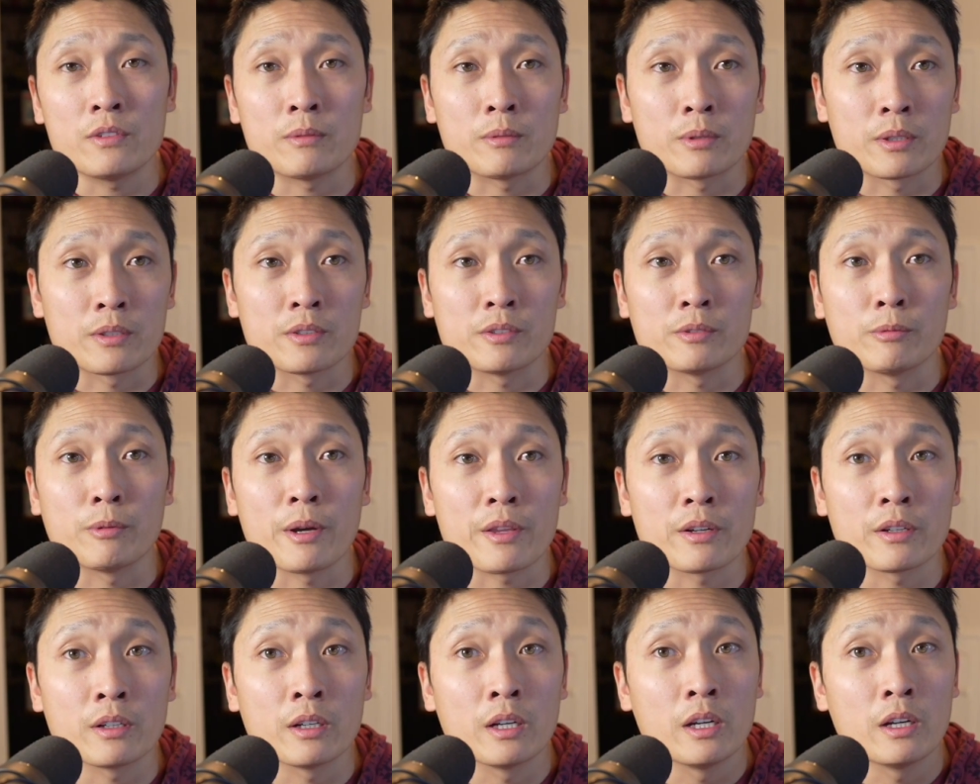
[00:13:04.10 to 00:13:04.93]
in terms of
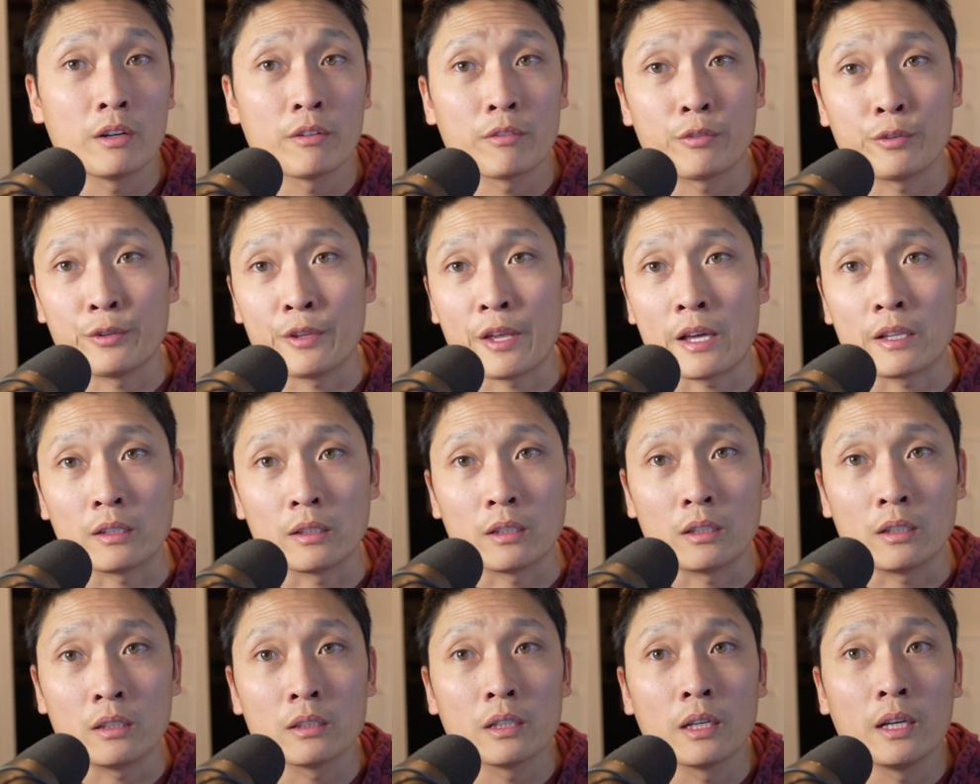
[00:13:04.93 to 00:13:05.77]
weather for that
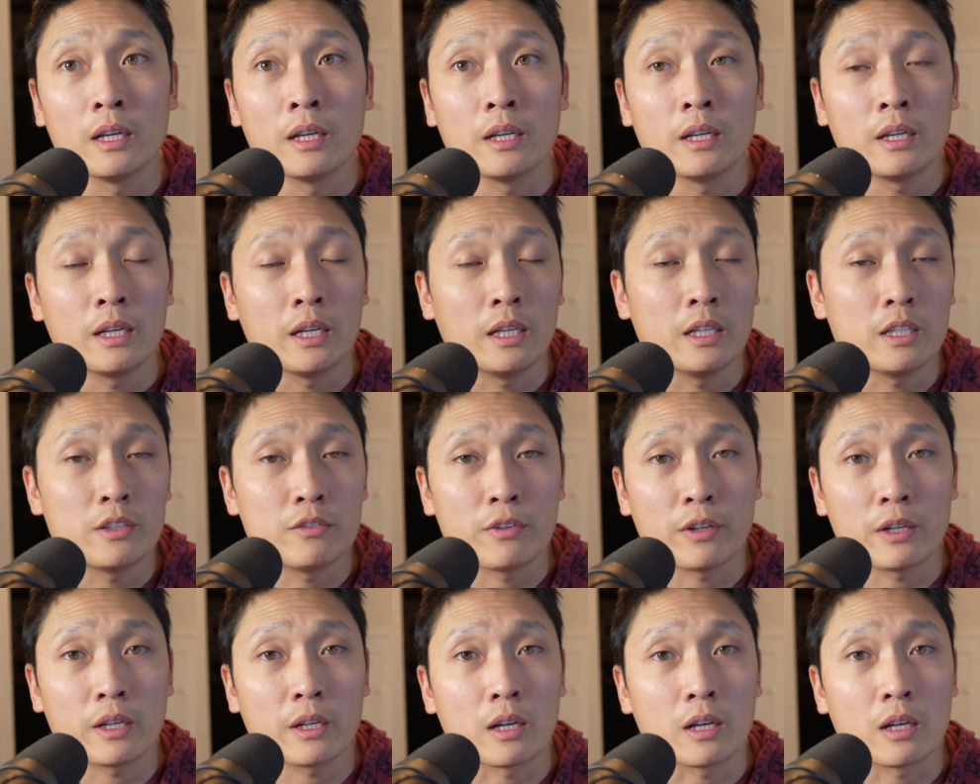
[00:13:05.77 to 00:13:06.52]
long, it is very